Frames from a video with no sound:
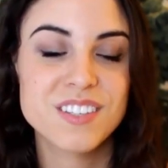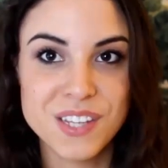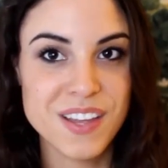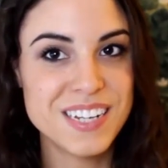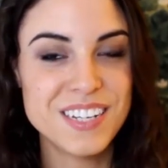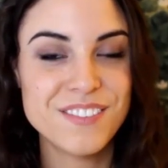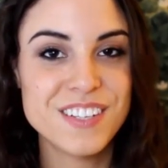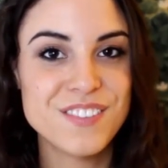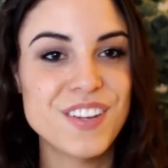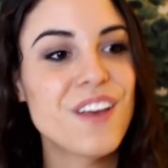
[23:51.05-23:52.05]
So that is it for this
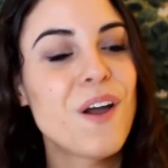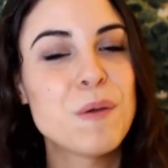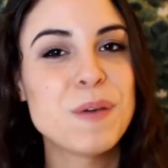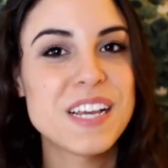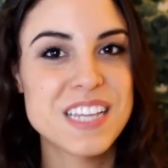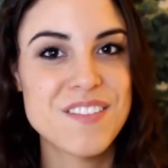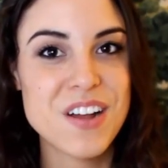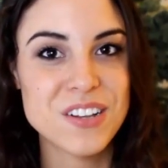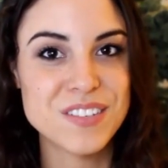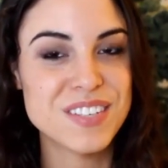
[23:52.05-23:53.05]
video. I hope you guys have an
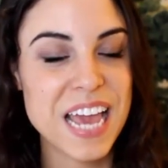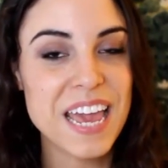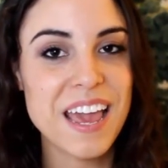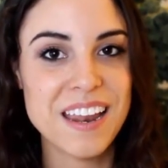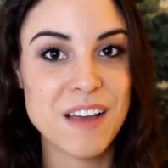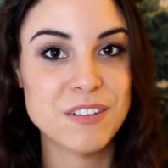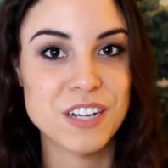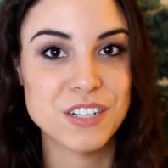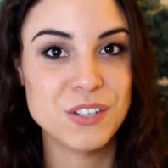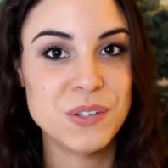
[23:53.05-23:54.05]
awesome day and I will
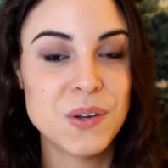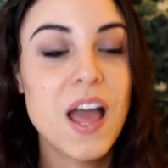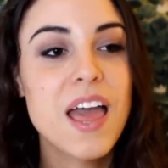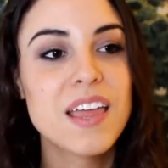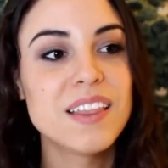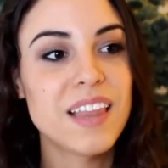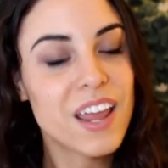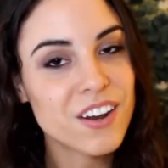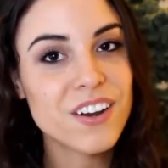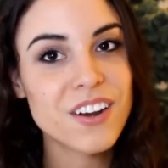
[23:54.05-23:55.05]
talk to you
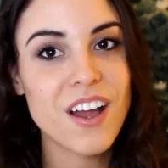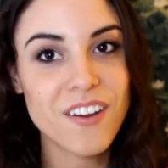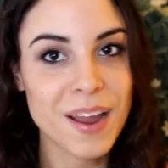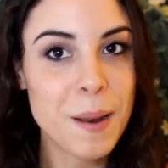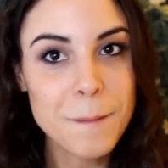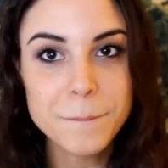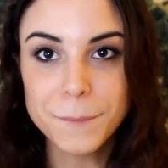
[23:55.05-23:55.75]
later. Alright.